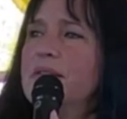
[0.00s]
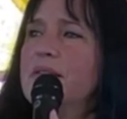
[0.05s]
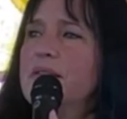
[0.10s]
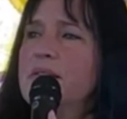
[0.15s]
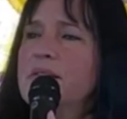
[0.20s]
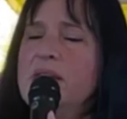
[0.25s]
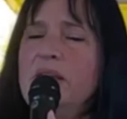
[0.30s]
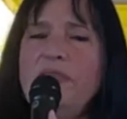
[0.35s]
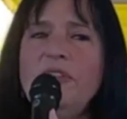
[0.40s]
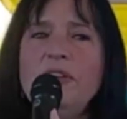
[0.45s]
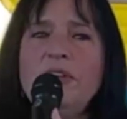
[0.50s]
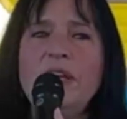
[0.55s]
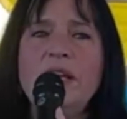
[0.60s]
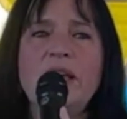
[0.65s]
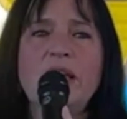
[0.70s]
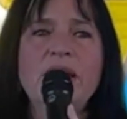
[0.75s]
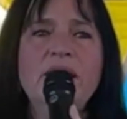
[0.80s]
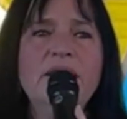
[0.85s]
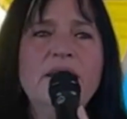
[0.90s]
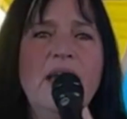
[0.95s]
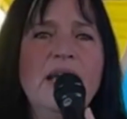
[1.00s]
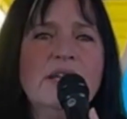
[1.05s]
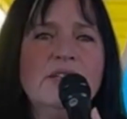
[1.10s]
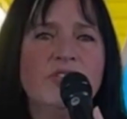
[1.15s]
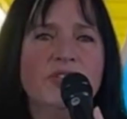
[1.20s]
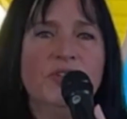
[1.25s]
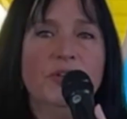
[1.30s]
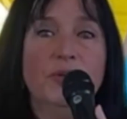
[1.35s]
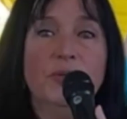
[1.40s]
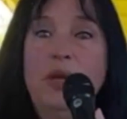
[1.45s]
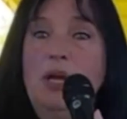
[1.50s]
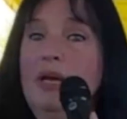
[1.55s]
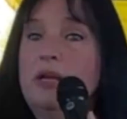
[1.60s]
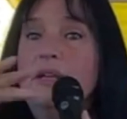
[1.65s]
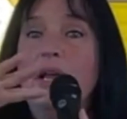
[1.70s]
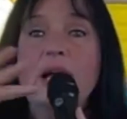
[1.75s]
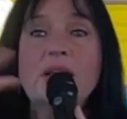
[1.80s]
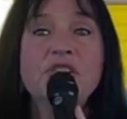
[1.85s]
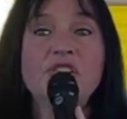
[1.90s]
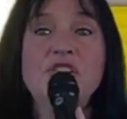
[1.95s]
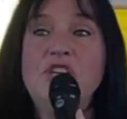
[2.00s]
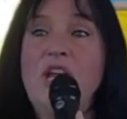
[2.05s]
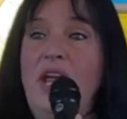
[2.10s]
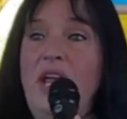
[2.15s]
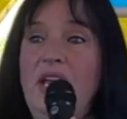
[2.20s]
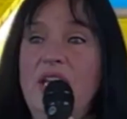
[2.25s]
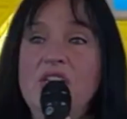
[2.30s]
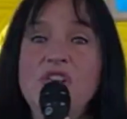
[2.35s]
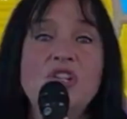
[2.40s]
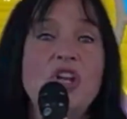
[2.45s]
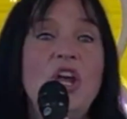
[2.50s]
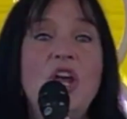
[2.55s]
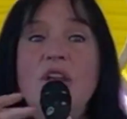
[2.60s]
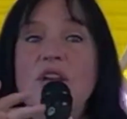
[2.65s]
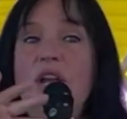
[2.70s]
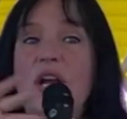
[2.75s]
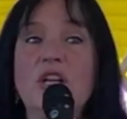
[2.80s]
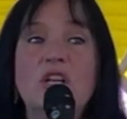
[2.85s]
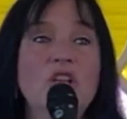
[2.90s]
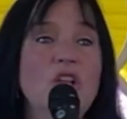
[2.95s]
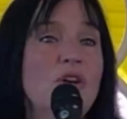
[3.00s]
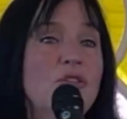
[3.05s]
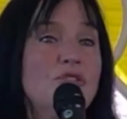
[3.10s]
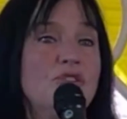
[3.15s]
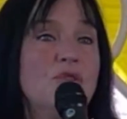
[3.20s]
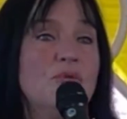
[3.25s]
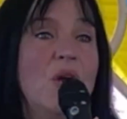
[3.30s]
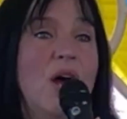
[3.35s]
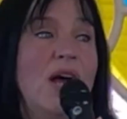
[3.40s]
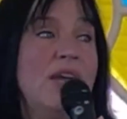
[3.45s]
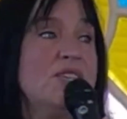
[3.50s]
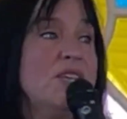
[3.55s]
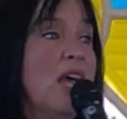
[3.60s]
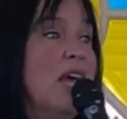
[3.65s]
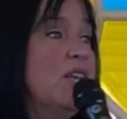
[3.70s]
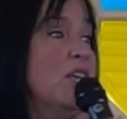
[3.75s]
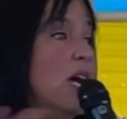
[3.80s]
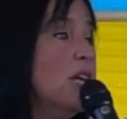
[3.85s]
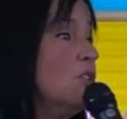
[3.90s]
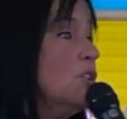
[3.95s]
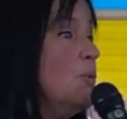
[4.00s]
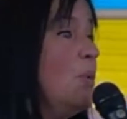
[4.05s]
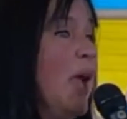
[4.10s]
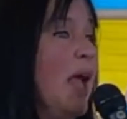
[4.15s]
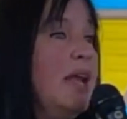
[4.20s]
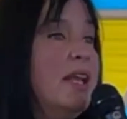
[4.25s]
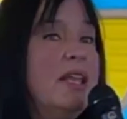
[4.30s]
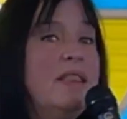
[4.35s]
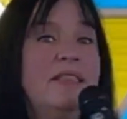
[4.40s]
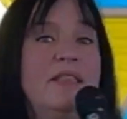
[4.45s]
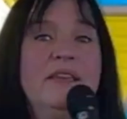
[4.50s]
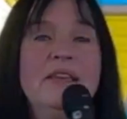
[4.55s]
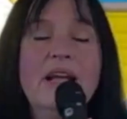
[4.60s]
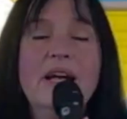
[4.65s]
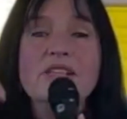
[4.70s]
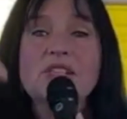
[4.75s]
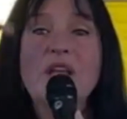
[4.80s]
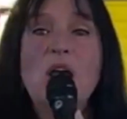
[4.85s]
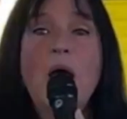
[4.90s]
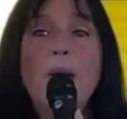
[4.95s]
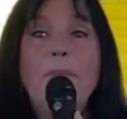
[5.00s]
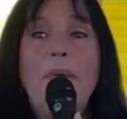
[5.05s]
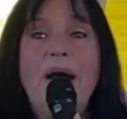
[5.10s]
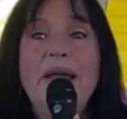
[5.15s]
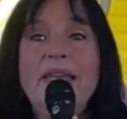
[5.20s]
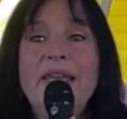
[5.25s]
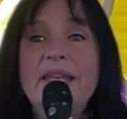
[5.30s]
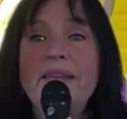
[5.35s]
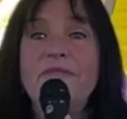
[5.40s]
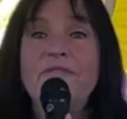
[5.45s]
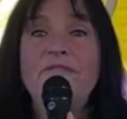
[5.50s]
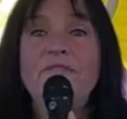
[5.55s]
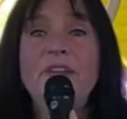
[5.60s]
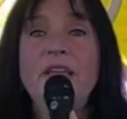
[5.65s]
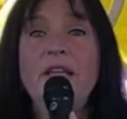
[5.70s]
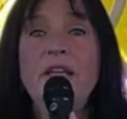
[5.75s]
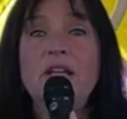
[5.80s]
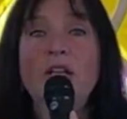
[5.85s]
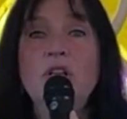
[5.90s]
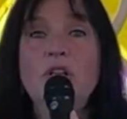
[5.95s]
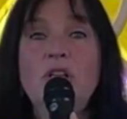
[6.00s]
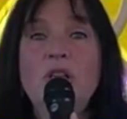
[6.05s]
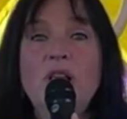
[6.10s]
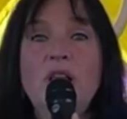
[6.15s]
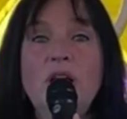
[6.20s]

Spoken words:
See if you can connect to, not change, not close your eyes, not do anything else, but feel,